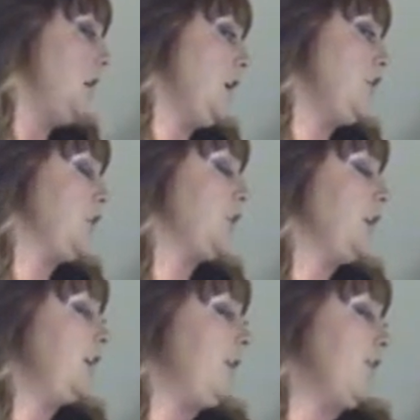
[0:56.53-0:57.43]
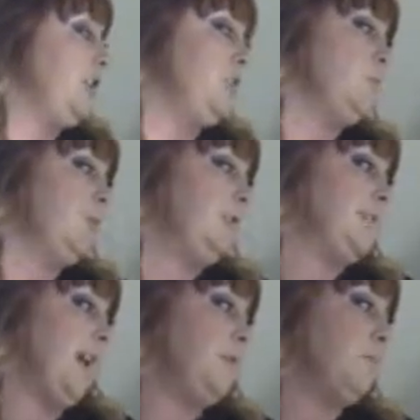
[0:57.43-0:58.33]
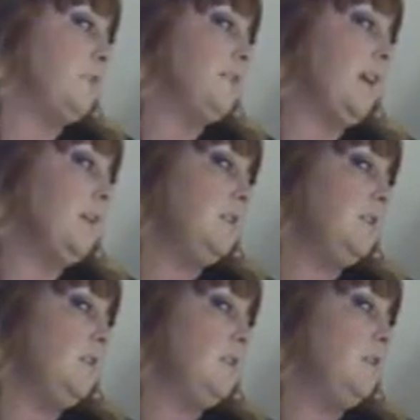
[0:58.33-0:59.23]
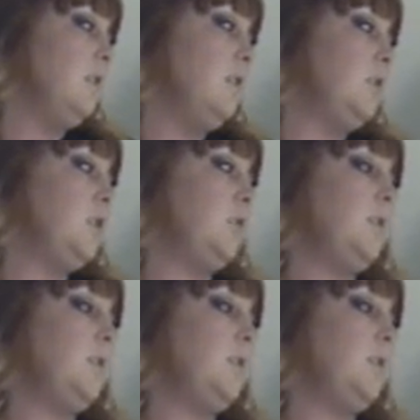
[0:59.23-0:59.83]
In your 30 volume is 9%, 2